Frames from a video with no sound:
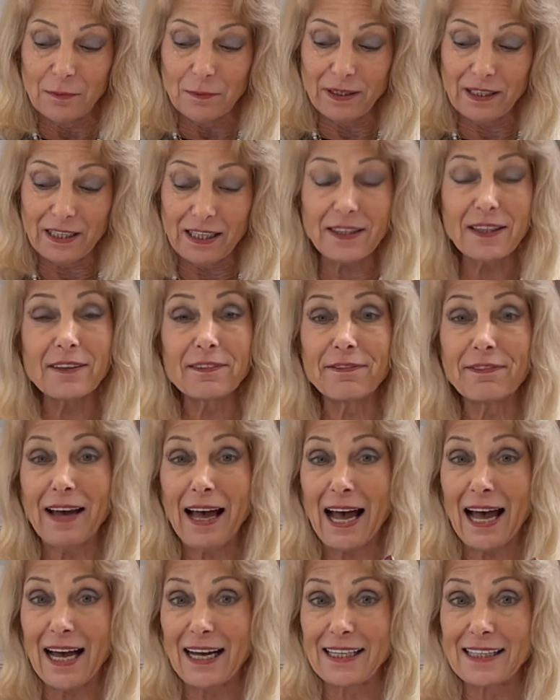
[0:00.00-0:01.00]
but get the
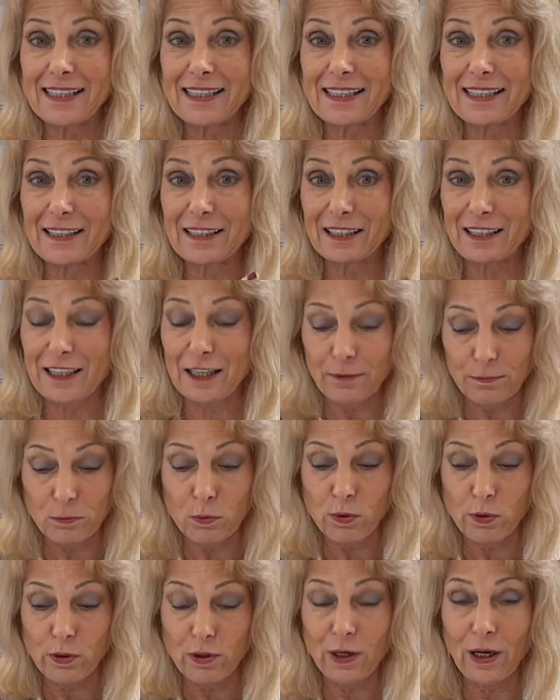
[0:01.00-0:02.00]
facts get
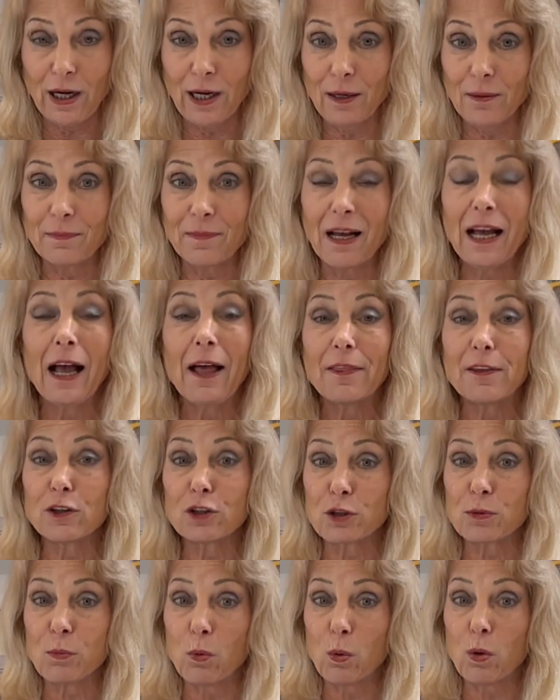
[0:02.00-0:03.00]
more um, there's
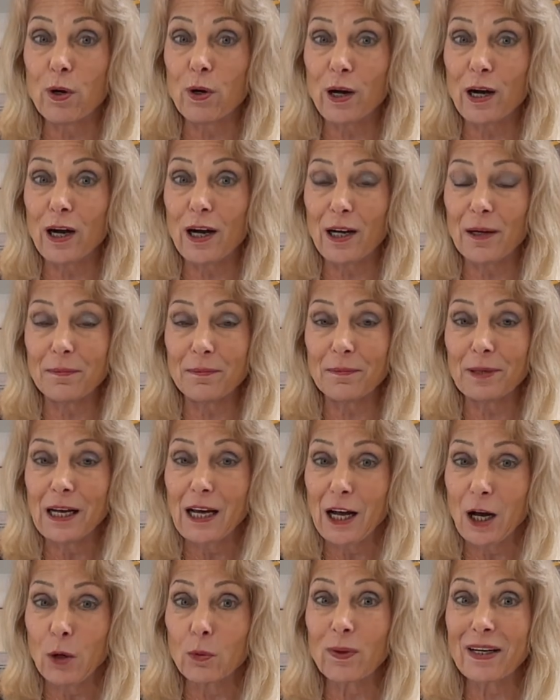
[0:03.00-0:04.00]
more um,
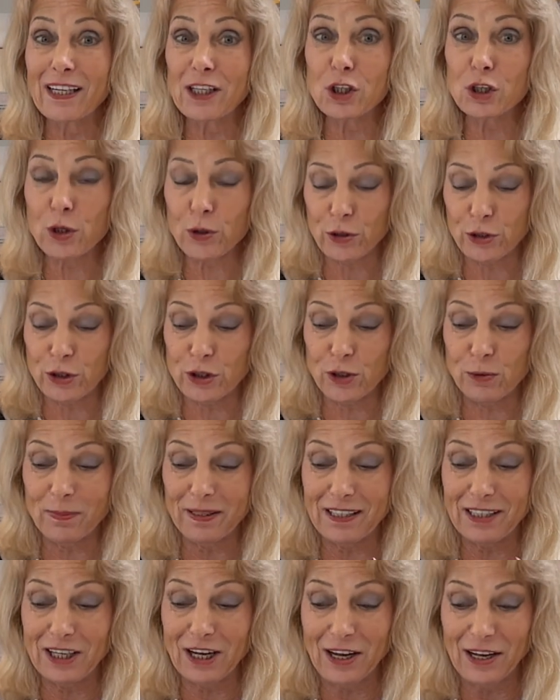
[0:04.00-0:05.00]
research to be
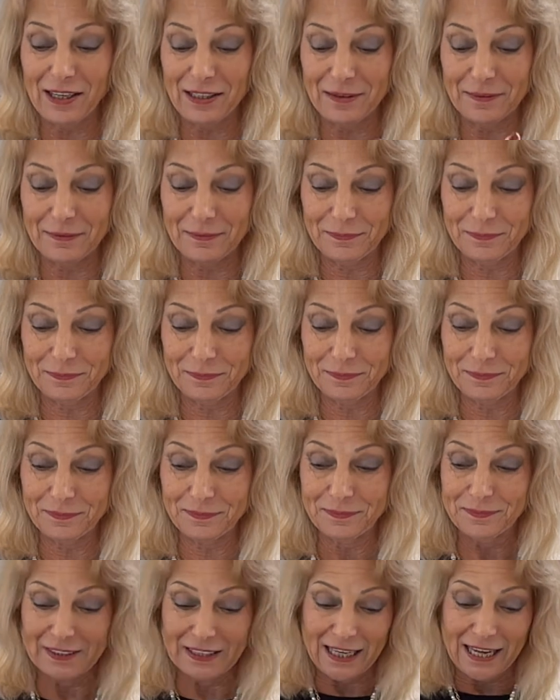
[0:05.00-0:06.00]
done
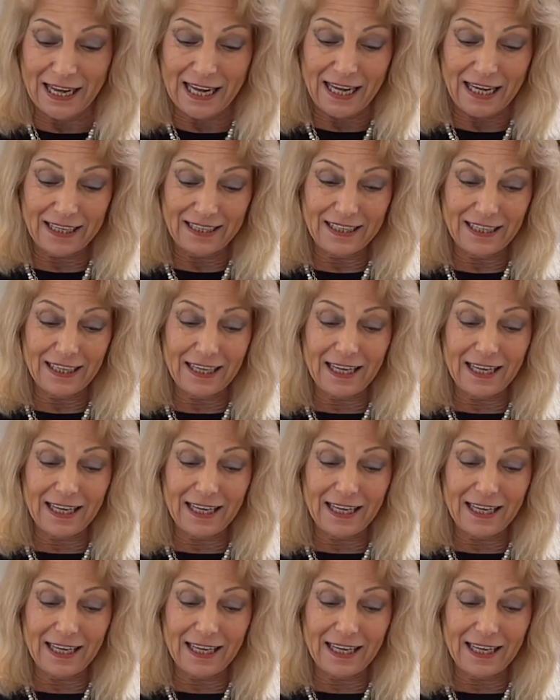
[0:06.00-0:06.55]
and